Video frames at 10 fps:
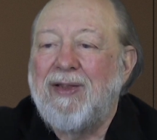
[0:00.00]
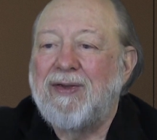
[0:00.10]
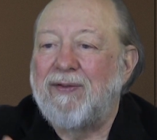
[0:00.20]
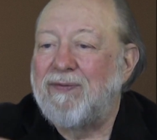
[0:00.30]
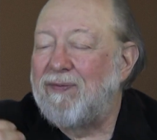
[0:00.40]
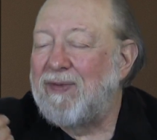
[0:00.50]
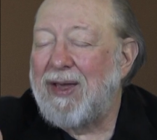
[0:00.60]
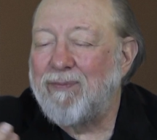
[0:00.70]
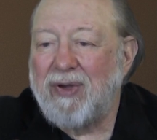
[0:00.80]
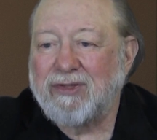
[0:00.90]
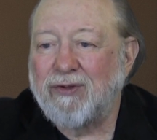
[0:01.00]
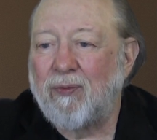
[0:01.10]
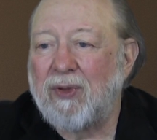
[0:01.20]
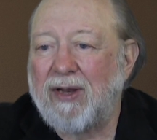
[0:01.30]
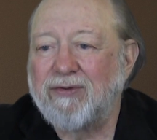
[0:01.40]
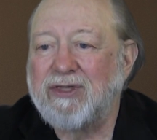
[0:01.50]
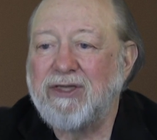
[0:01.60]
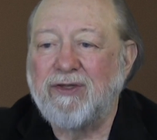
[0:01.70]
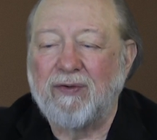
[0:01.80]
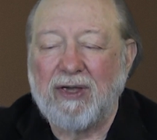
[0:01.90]
Now that makes a whole lot of
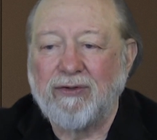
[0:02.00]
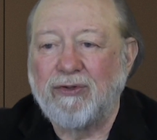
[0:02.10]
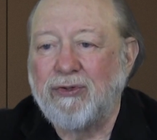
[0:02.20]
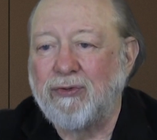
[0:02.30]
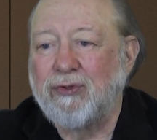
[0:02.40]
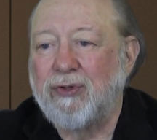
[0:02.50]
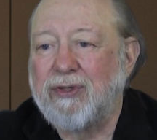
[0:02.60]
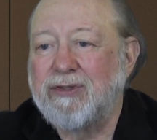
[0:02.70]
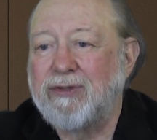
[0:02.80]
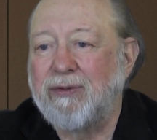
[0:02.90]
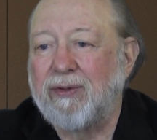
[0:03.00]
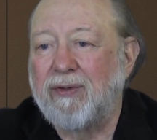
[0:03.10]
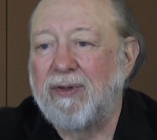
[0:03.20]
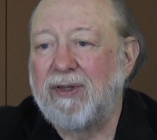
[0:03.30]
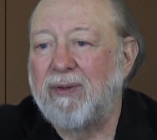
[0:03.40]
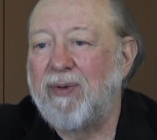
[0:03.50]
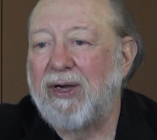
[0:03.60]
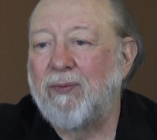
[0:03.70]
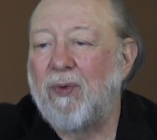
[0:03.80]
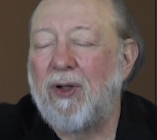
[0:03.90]
sense. You've got your two choices. You can look at the
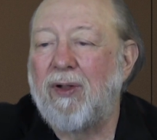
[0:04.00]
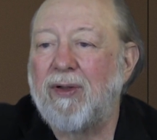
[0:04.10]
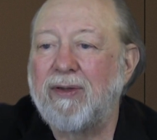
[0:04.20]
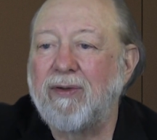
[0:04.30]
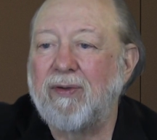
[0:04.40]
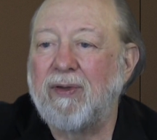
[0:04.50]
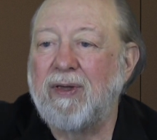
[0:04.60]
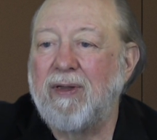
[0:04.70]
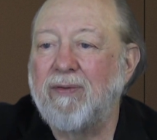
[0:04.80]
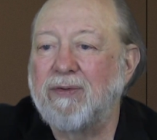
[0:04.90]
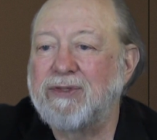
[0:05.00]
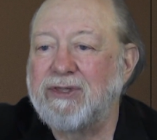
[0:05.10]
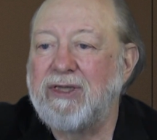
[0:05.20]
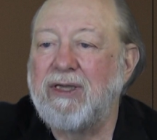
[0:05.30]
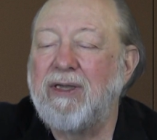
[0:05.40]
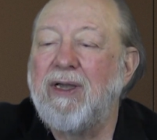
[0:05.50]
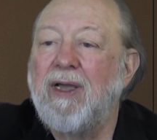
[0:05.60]
back wall and you can either see